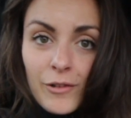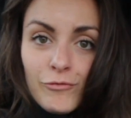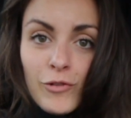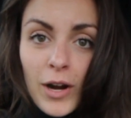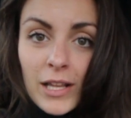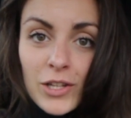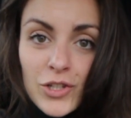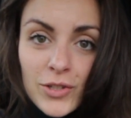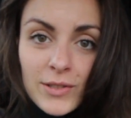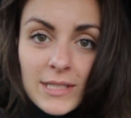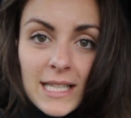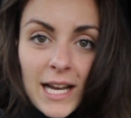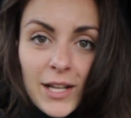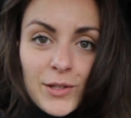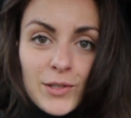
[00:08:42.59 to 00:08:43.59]
running shoes
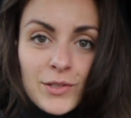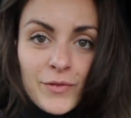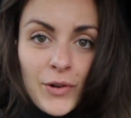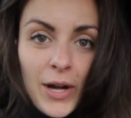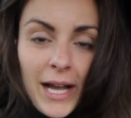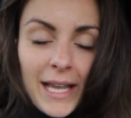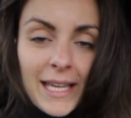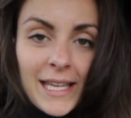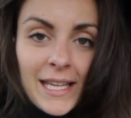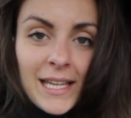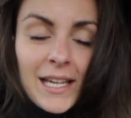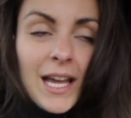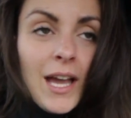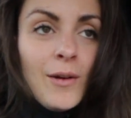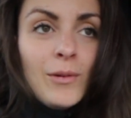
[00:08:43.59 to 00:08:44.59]
that I use for
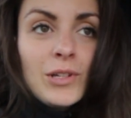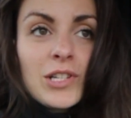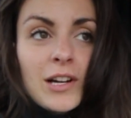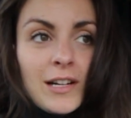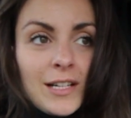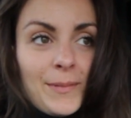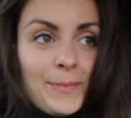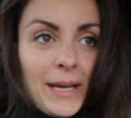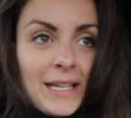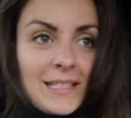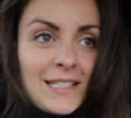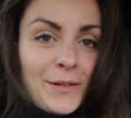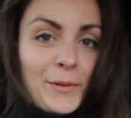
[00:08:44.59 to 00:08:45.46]
hiking, which aren't the best.